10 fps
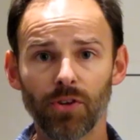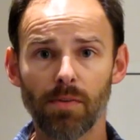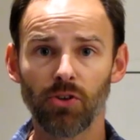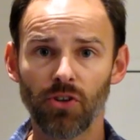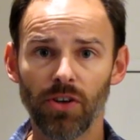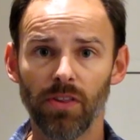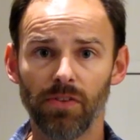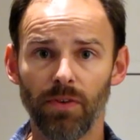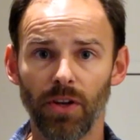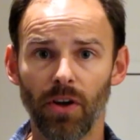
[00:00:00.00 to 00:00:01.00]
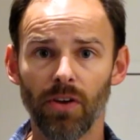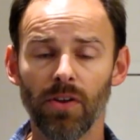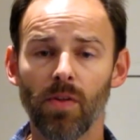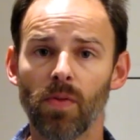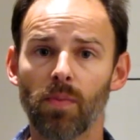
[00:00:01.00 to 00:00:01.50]
time of shooting this video,
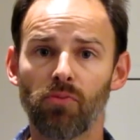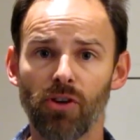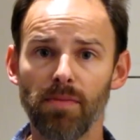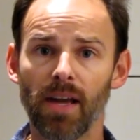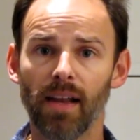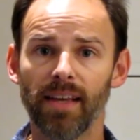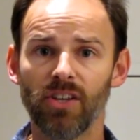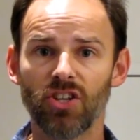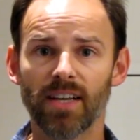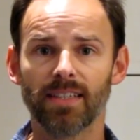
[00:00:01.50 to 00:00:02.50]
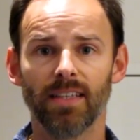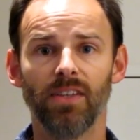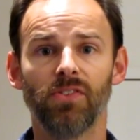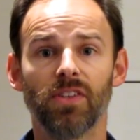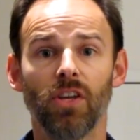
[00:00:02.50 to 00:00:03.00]
the Premiala injector
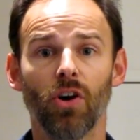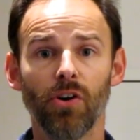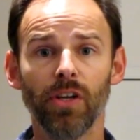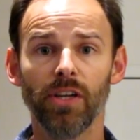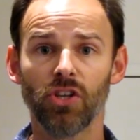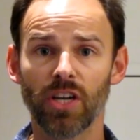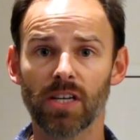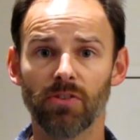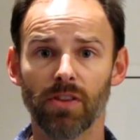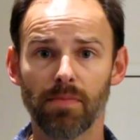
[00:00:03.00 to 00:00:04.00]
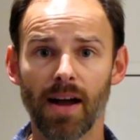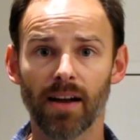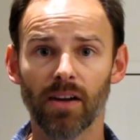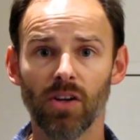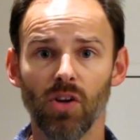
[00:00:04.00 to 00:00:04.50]
is the only injector on the
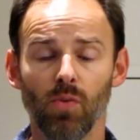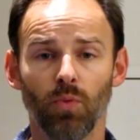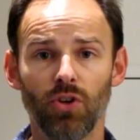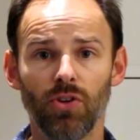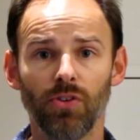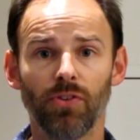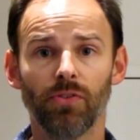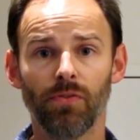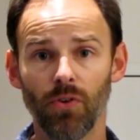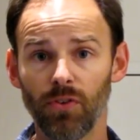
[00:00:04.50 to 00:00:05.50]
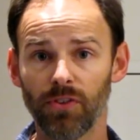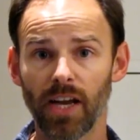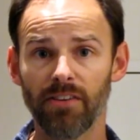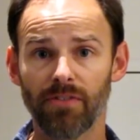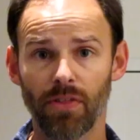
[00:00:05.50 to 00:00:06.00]
market which uses
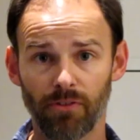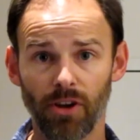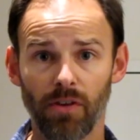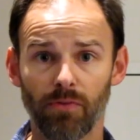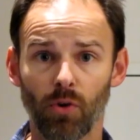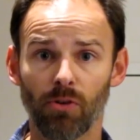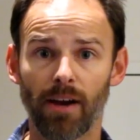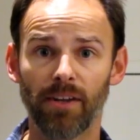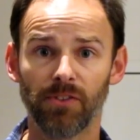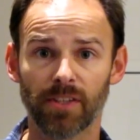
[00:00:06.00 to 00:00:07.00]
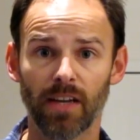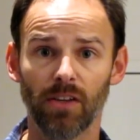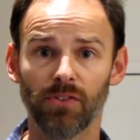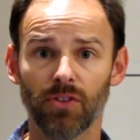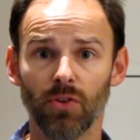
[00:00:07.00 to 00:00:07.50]
food-safe 304 grade
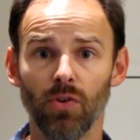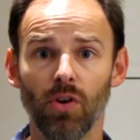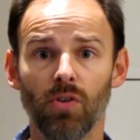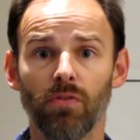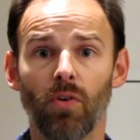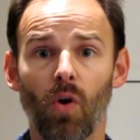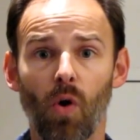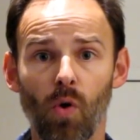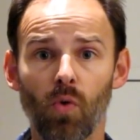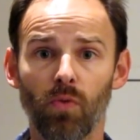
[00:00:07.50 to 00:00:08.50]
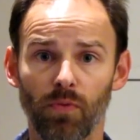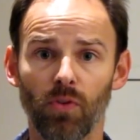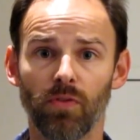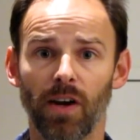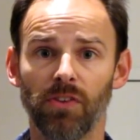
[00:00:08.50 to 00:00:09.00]
stainless steel for all
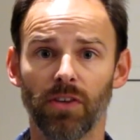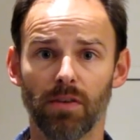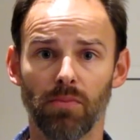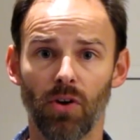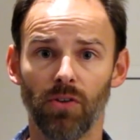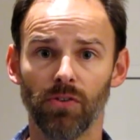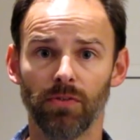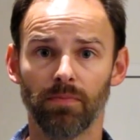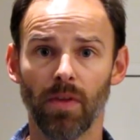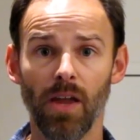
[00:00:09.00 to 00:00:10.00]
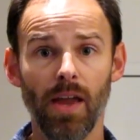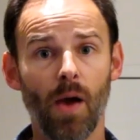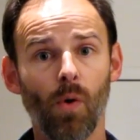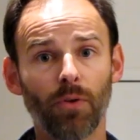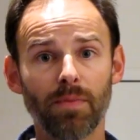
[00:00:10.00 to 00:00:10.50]
food-facing components.
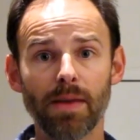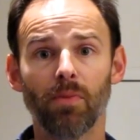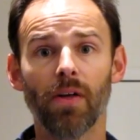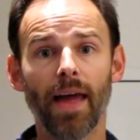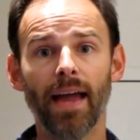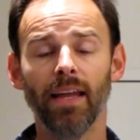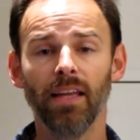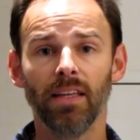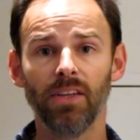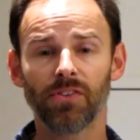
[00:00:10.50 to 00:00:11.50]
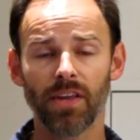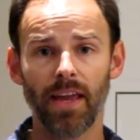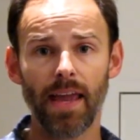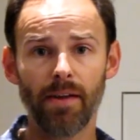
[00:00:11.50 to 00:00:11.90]
And what we mean by that is that